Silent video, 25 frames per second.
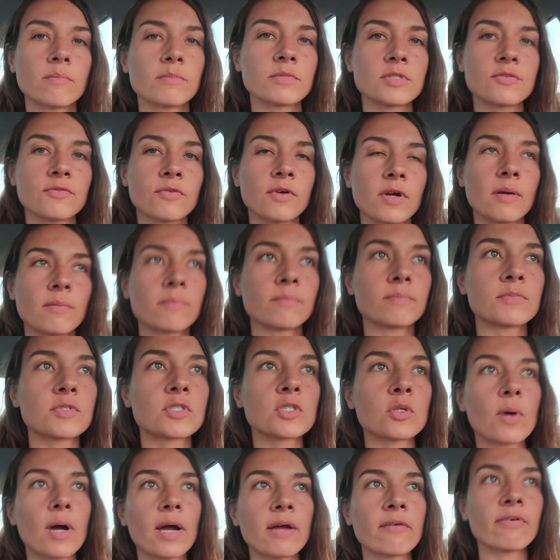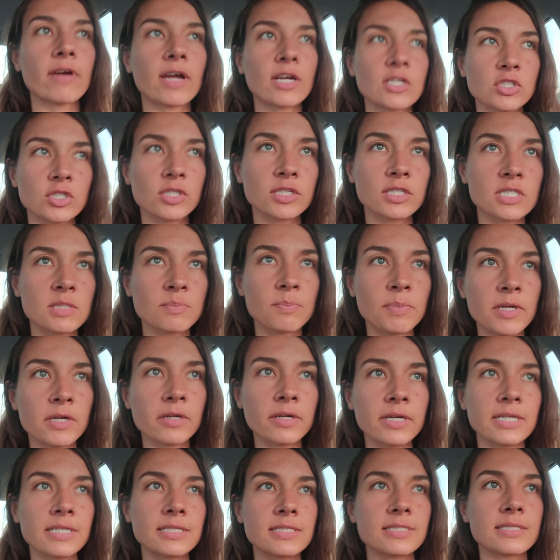comes from. So I've actually
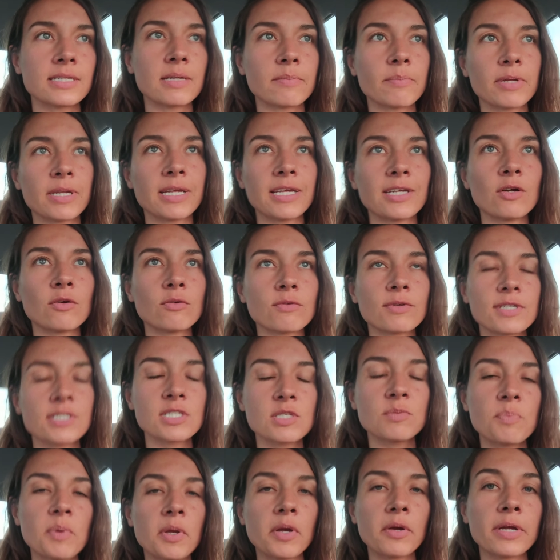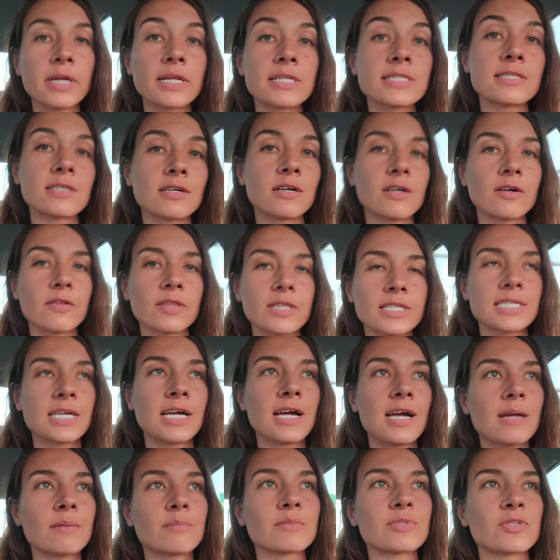experienced it, but I don't experience it all the
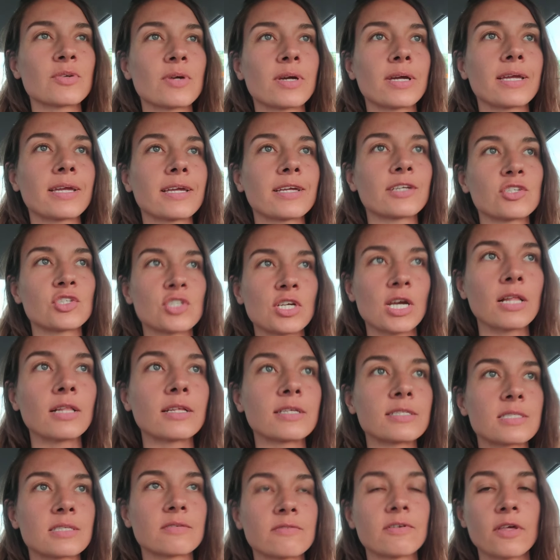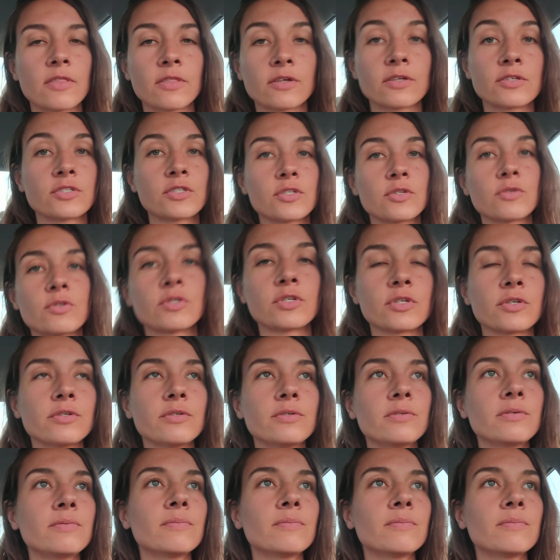time, so I get jealous of others who do.